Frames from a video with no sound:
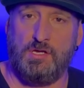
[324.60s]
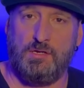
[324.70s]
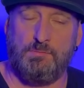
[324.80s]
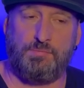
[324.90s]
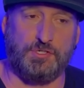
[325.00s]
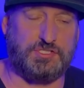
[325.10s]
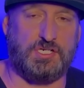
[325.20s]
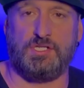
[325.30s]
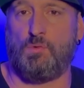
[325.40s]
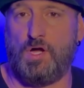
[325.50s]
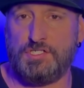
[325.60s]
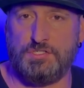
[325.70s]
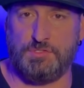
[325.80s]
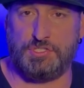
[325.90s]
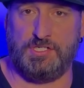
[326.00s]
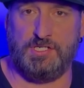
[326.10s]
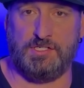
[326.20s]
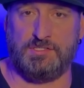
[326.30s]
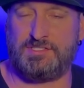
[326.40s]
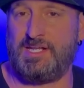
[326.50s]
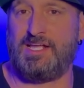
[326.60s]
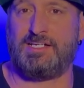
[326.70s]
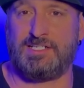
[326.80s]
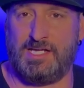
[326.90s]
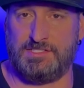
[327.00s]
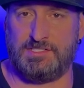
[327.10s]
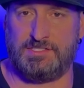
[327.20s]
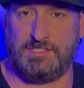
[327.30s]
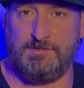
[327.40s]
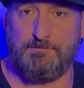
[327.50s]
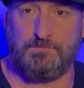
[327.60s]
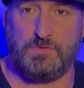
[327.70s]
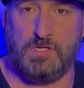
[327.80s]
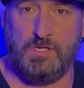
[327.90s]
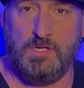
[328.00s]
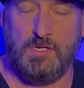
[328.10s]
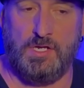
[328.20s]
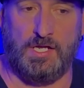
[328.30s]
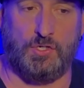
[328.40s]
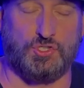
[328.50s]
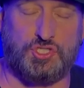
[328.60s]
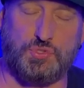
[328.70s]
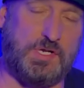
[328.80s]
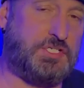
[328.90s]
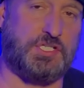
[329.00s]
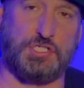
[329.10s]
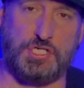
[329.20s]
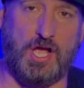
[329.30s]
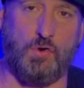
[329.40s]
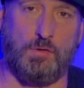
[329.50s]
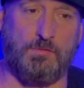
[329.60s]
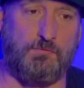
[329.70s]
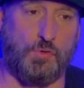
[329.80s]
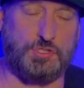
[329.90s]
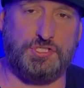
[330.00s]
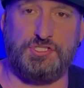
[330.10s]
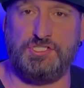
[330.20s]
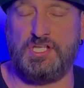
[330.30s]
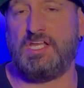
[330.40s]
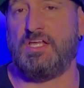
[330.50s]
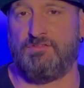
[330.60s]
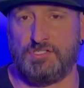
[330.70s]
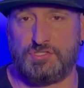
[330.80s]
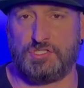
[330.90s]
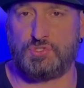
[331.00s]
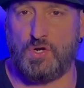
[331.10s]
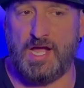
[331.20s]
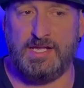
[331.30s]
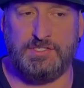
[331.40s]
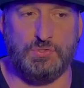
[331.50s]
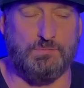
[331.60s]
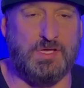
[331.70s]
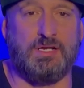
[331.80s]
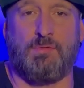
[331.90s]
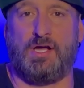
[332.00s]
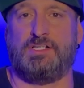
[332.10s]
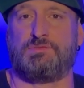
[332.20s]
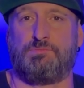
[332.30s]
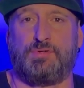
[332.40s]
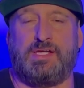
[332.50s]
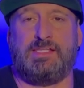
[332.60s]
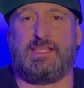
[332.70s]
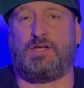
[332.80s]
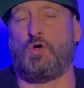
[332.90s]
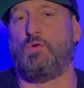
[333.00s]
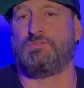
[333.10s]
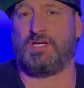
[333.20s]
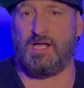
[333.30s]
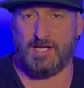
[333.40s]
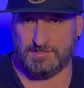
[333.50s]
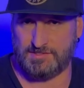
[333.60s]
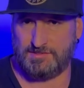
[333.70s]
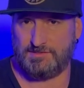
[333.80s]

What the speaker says: puts it in the washing machine and sanitizes it and goes straight to the shower before she sees any of us to try to minimize bringing that home to us.